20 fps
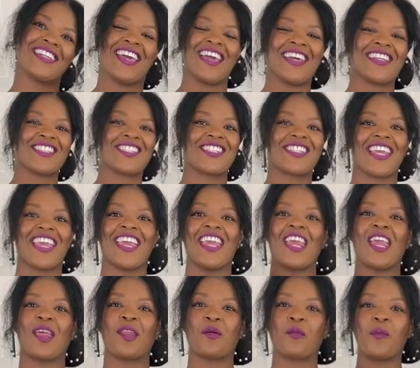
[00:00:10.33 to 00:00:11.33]
Snatched,
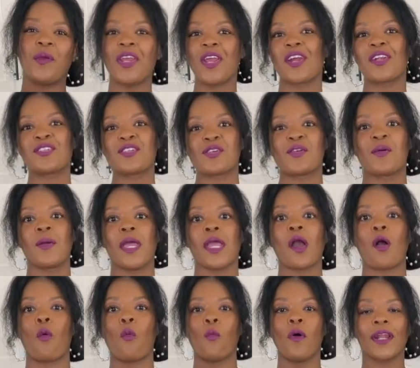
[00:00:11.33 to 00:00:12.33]
and we are
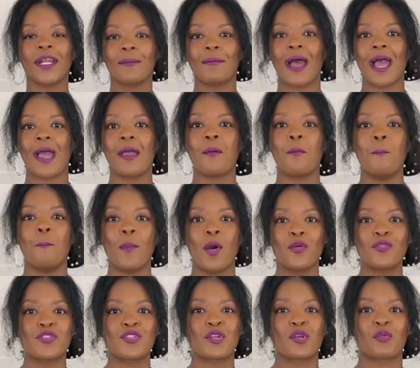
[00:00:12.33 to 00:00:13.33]
doing one of my
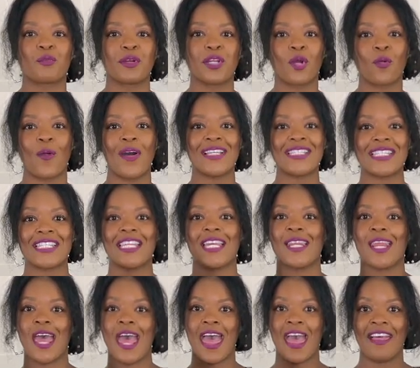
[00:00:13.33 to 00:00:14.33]
most
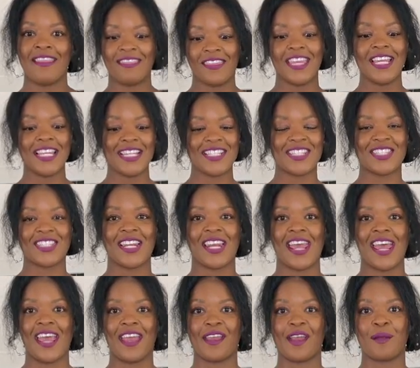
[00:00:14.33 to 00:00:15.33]
requested things
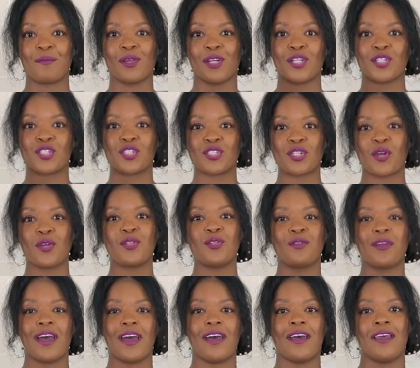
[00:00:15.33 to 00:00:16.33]
today. I'm gonna show
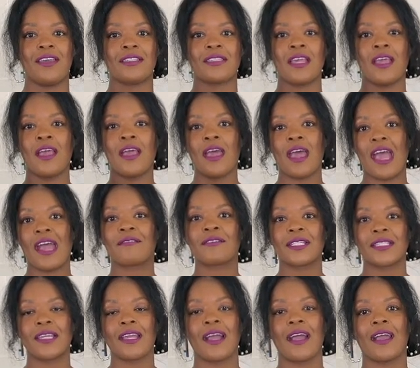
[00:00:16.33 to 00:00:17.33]
you guys
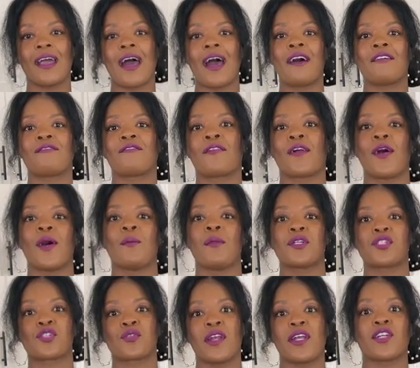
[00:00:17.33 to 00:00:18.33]
everything I got
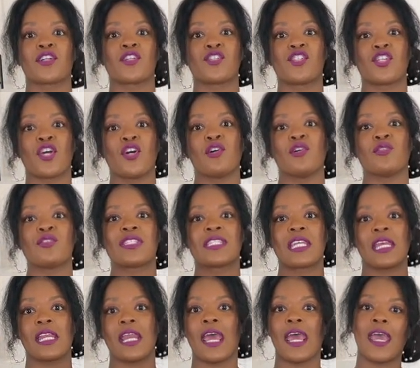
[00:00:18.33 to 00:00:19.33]
from Trader
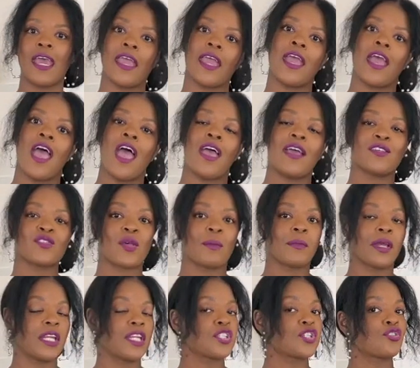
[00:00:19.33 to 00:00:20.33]
Joe's today, and so
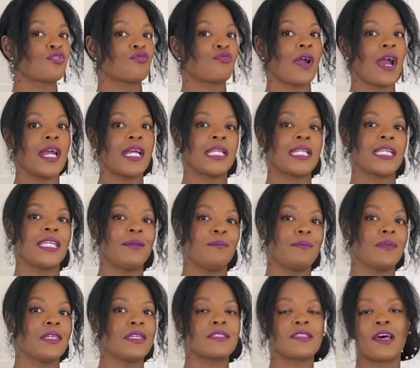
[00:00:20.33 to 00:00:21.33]
I'm gonna try to
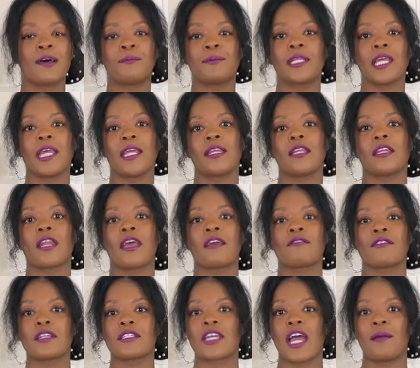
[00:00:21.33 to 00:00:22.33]
keep these updated
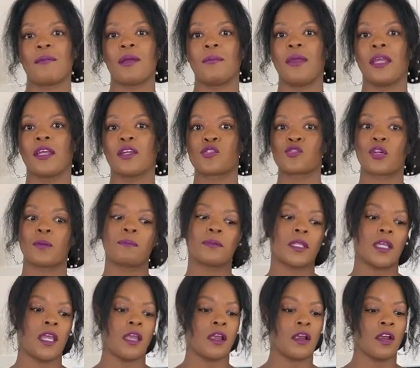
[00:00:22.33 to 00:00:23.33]
every time I make a
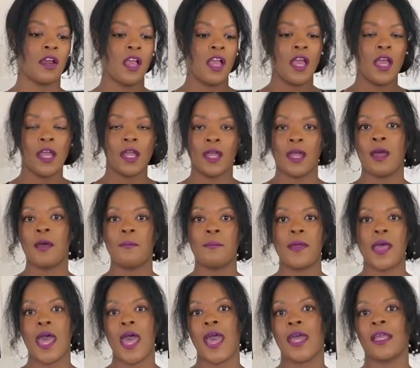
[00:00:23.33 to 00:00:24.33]
trip there,
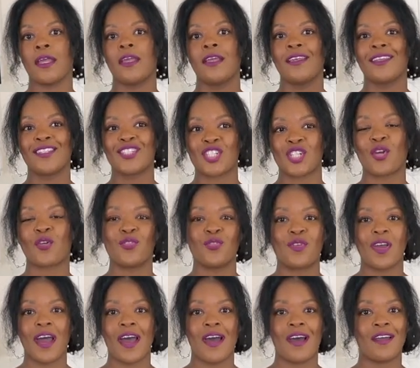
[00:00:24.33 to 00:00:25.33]
come back, show
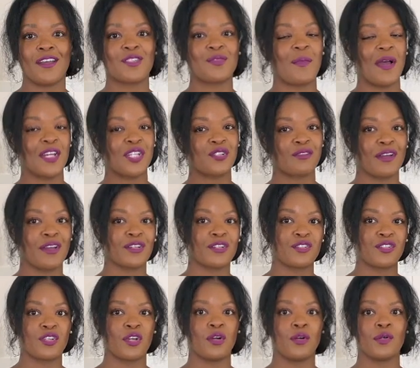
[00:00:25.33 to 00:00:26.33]
you guys my
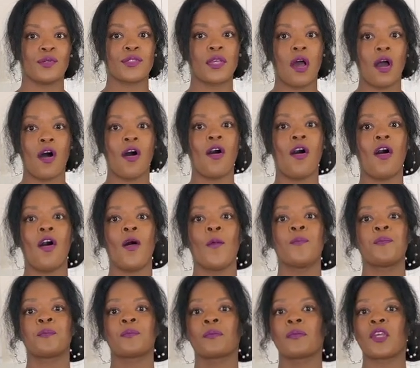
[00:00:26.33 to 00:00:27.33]
Trader Joe's
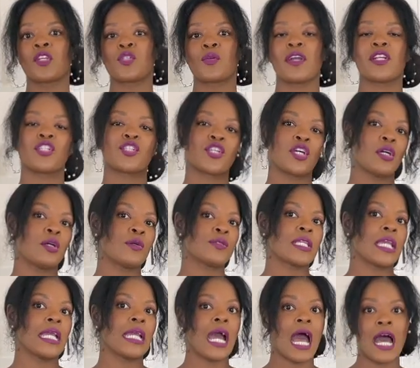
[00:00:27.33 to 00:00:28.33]
haul. Trader
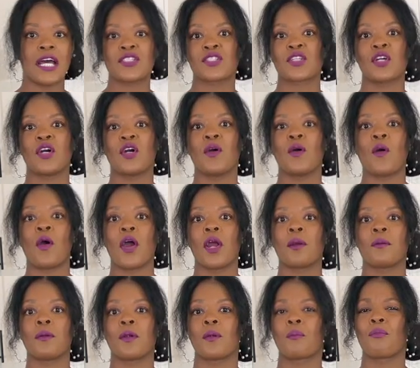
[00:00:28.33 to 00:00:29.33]
Joe's and Costco
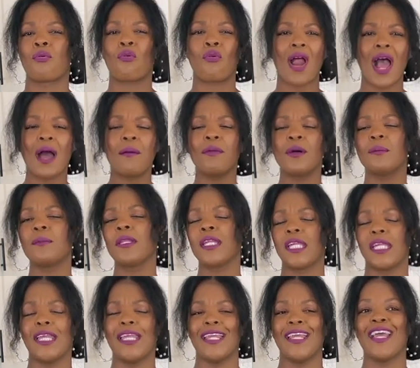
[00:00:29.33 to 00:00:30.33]
are
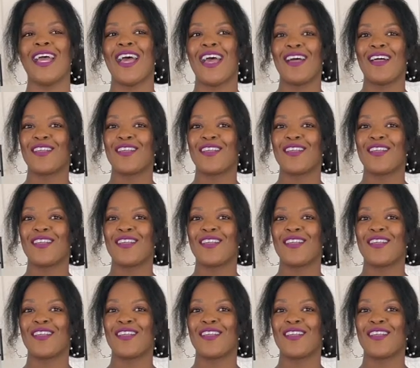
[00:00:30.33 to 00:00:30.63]
probably